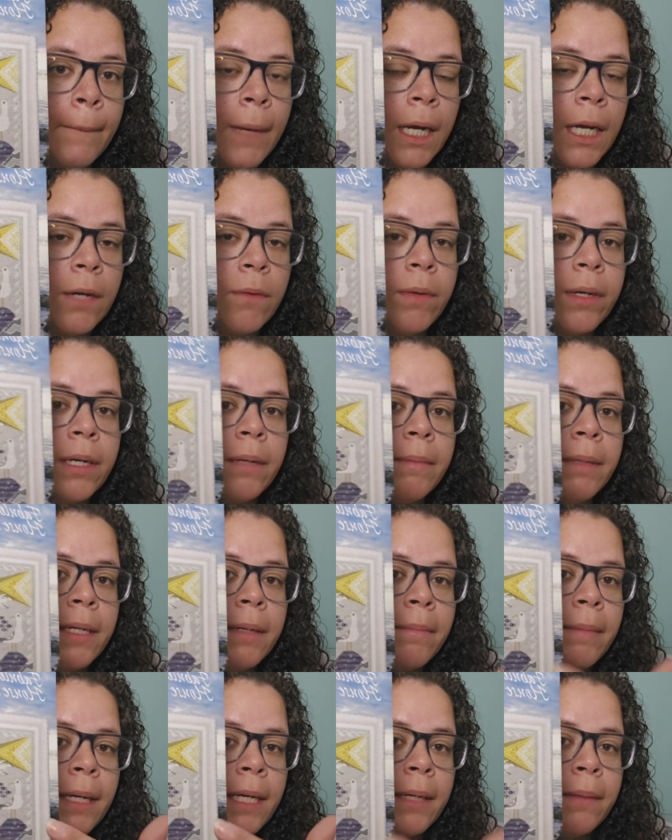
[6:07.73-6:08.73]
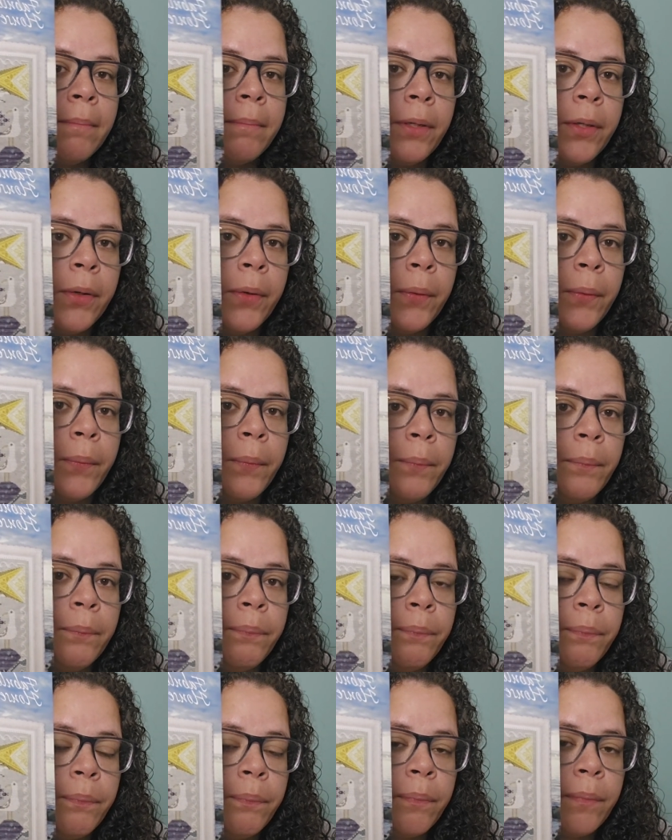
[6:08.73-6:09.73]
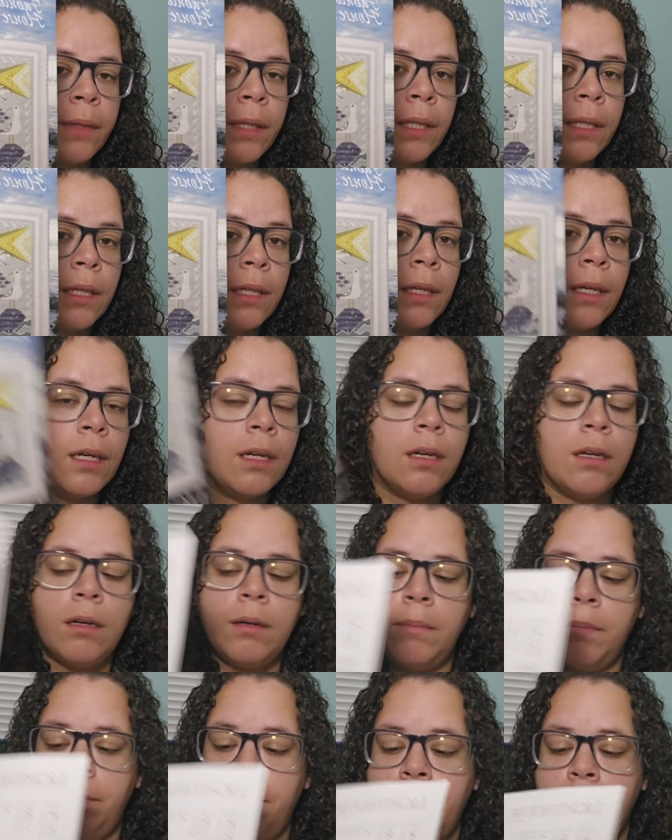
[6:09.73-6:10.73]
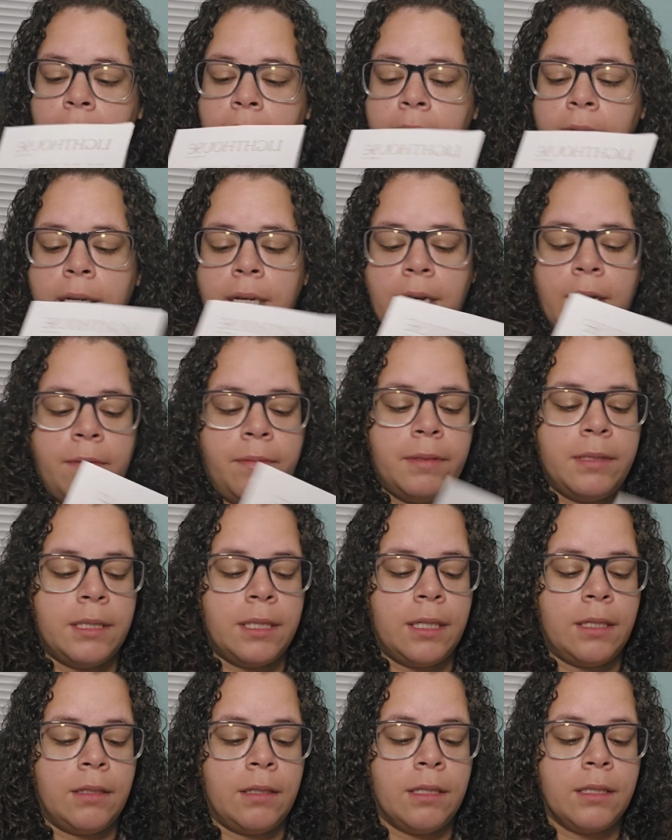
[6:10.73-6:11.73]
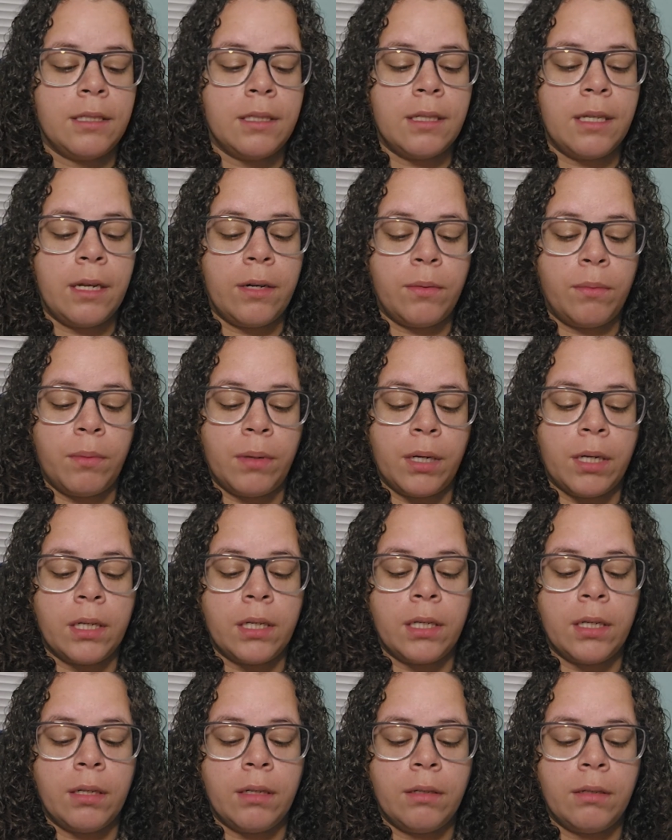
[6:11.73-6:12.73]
He wanted me to make it blue, but I was like, that's a lot of work